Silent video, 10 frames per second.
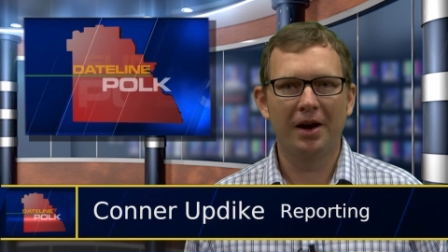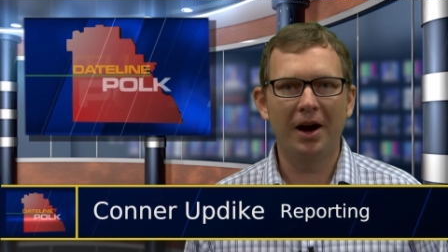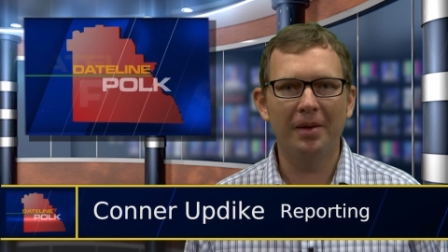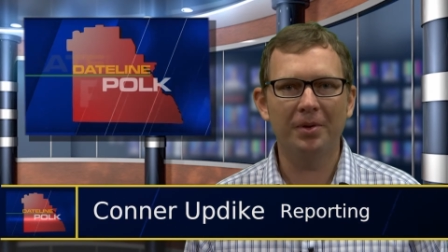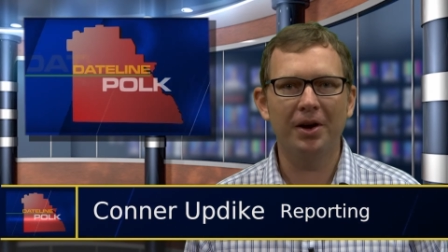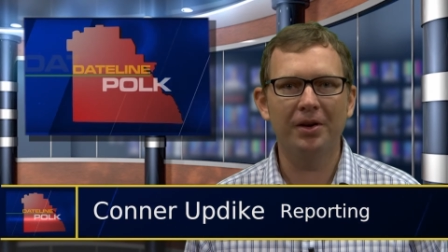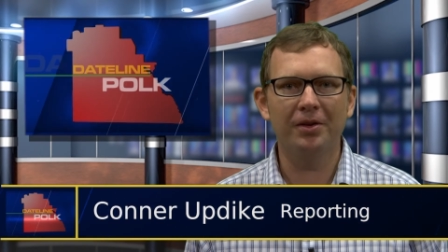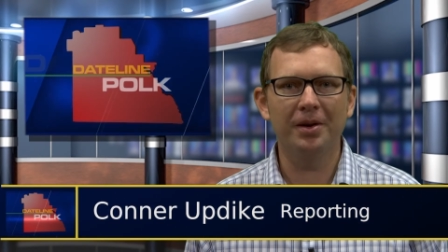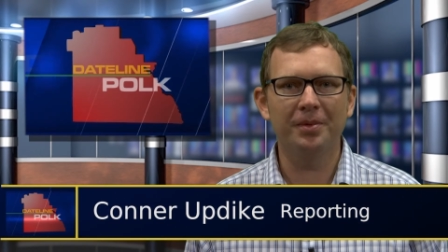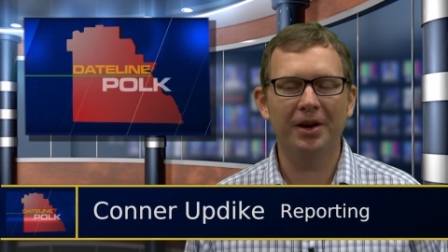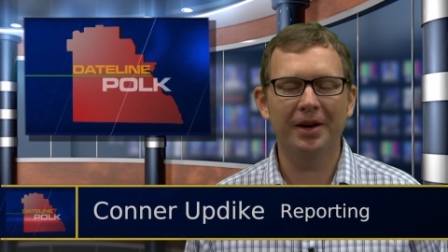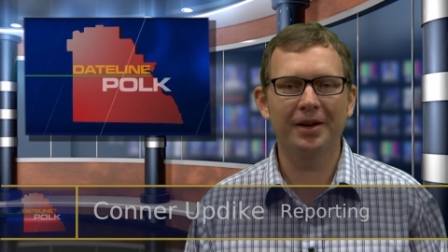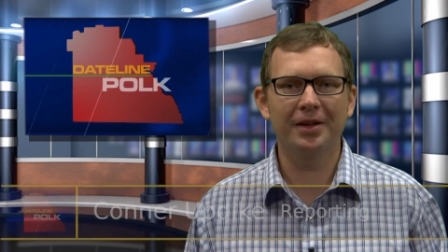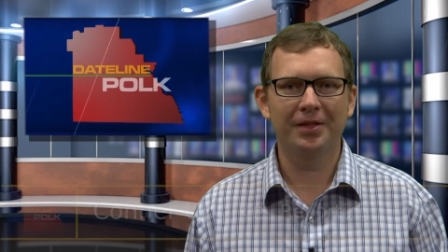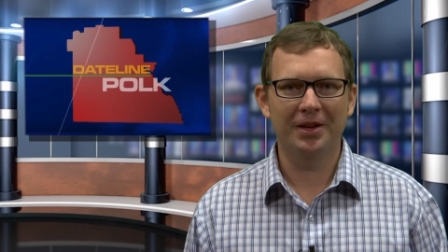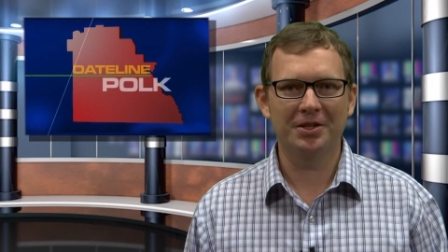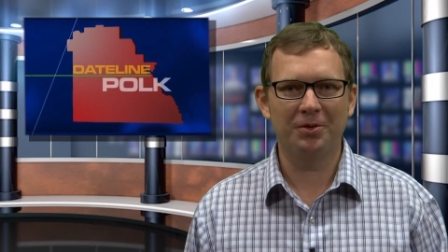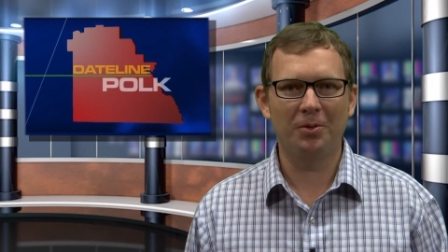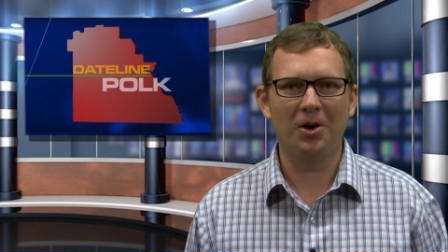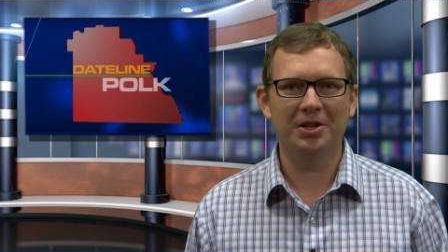I'm Connor Updike. Thanks
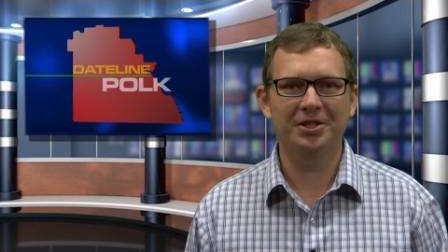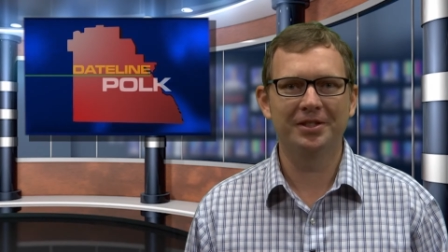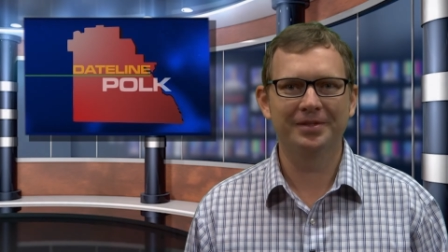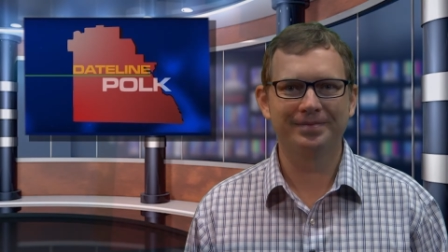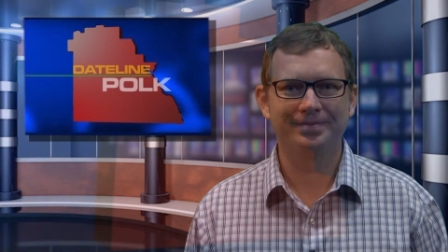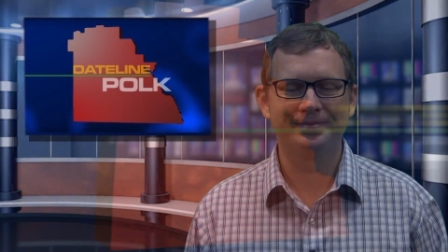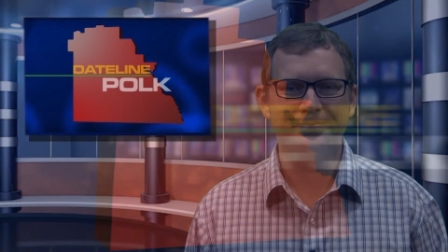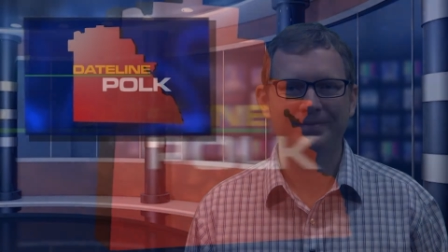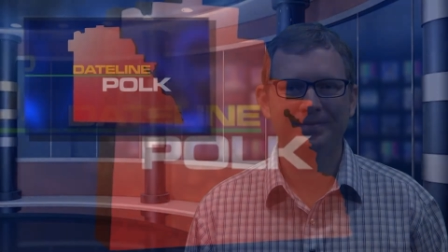for watching.